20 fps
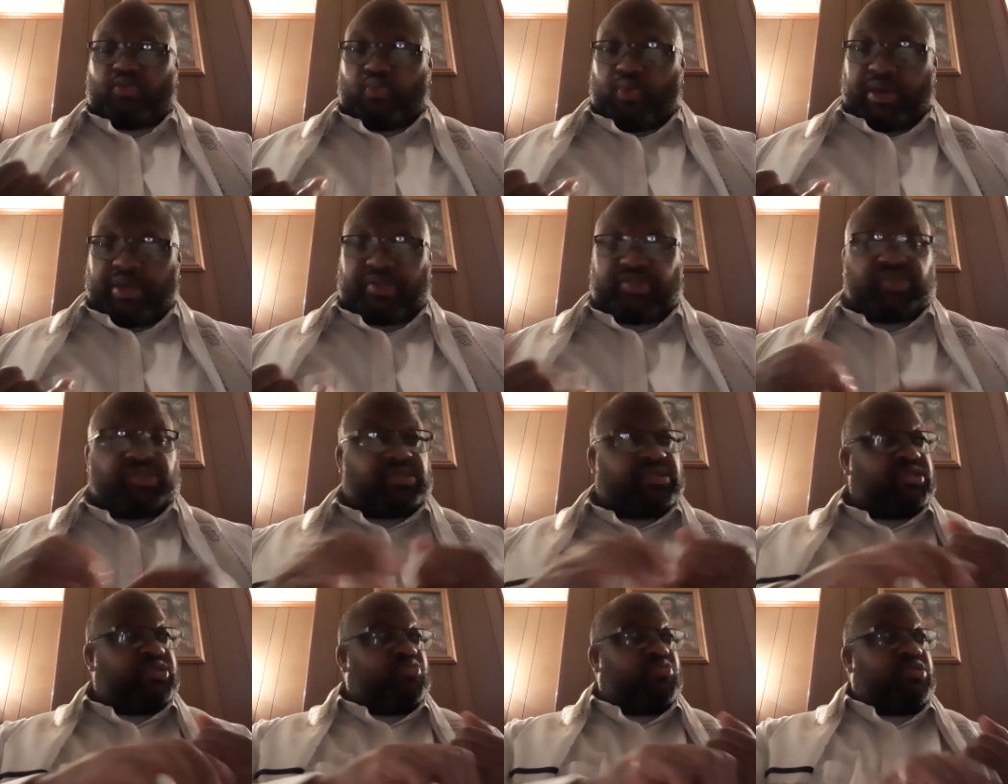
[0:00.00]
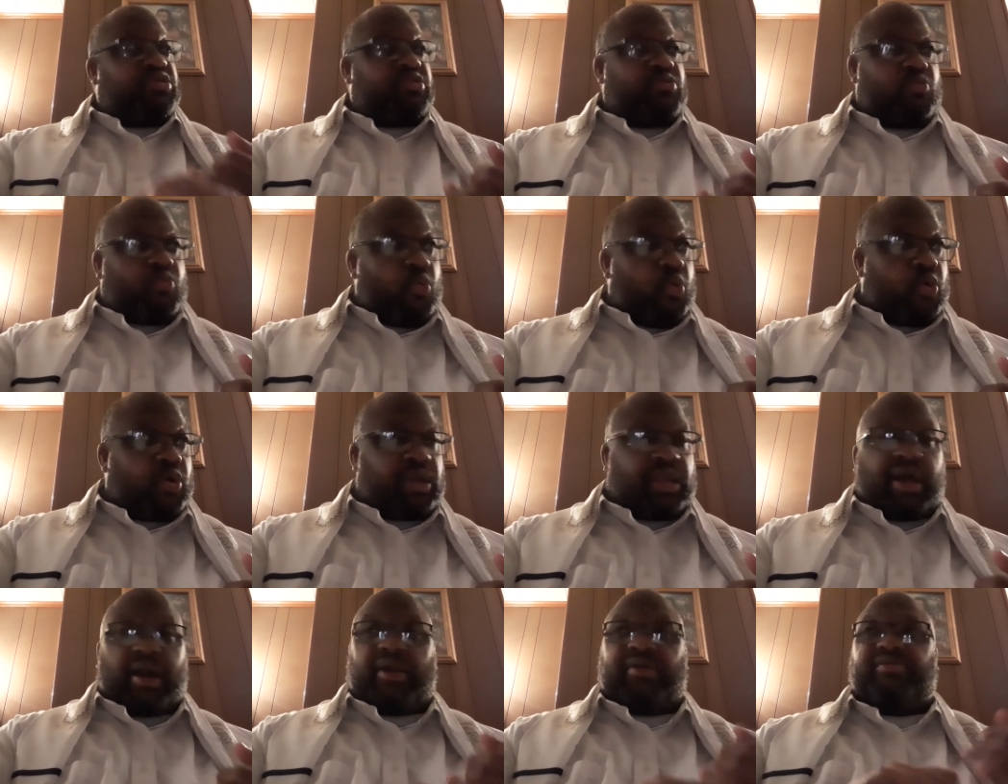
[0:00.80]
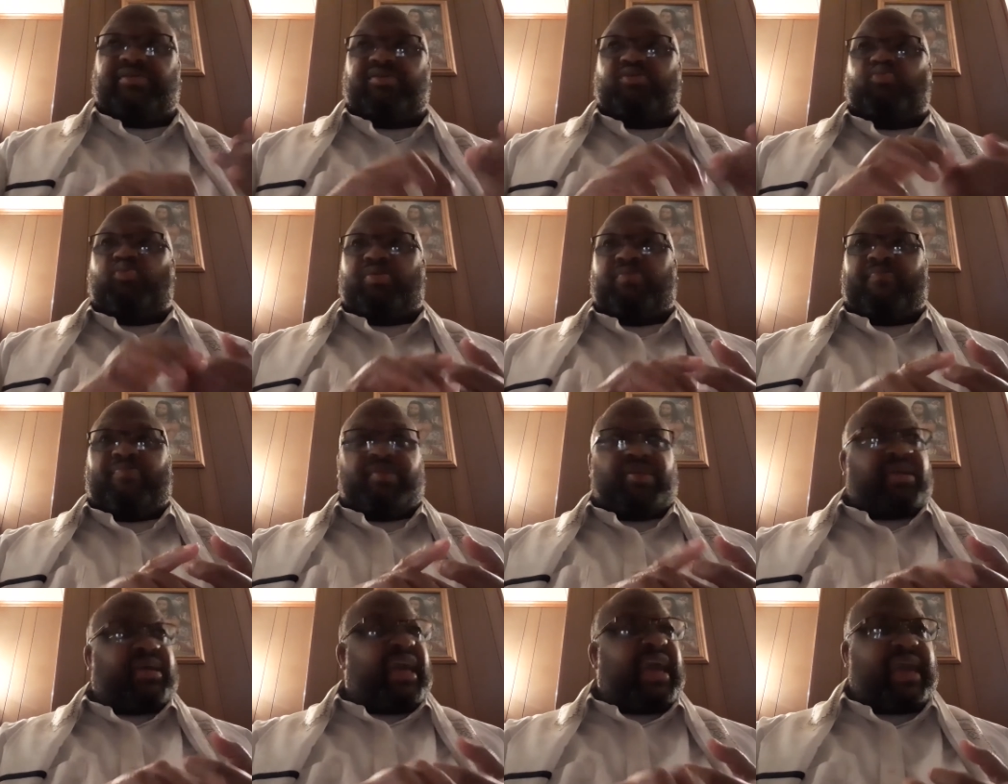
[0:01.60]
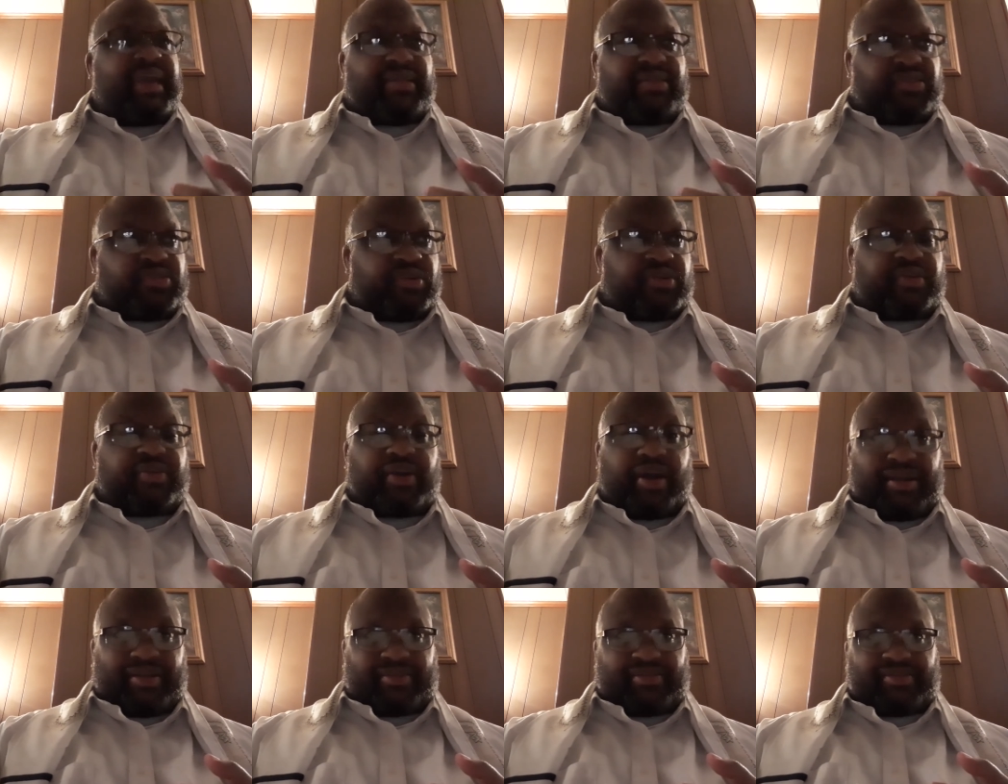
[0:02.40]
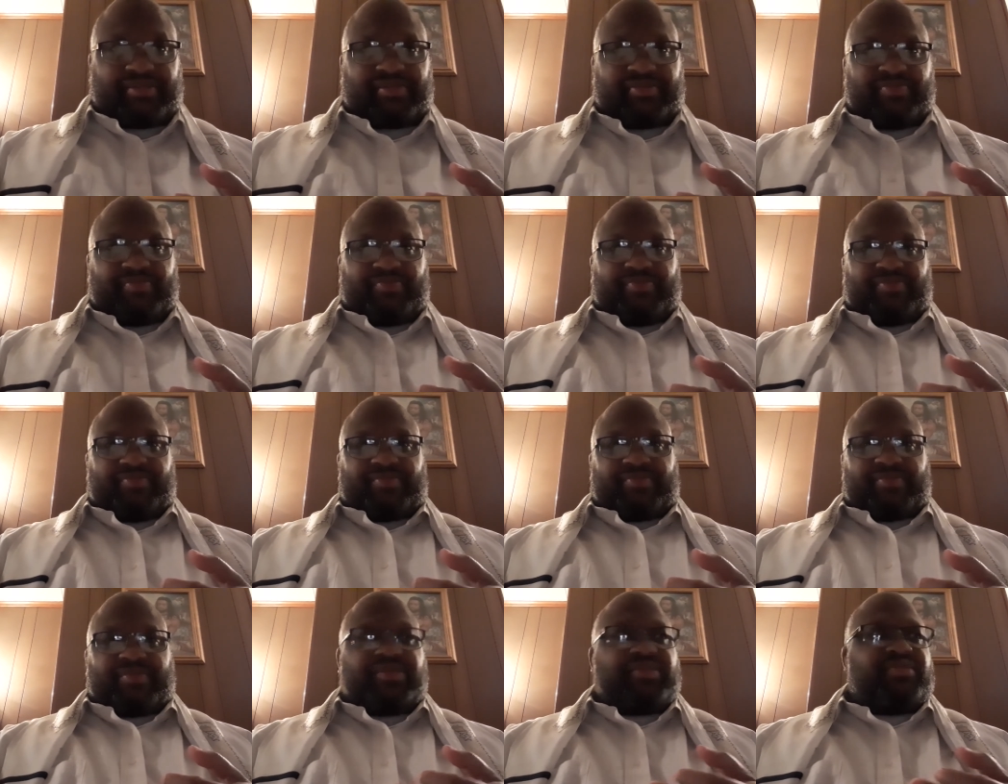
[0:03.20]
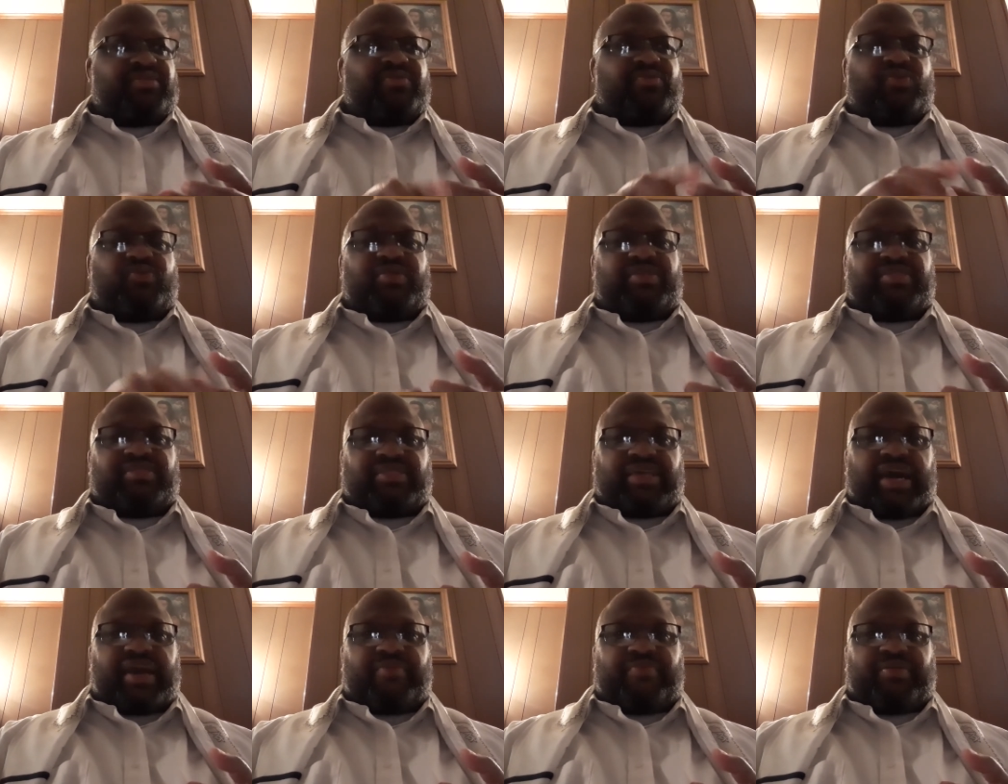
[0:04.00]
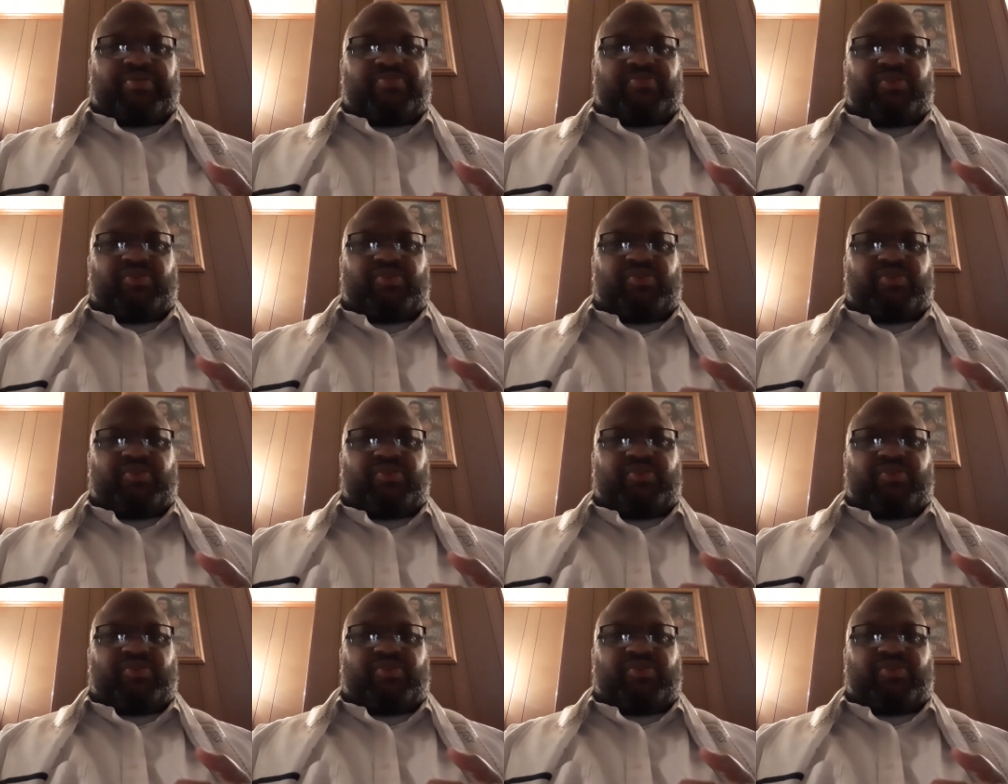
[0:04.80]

witch. This one's a warlock. This one hates your guts. These are on assignment.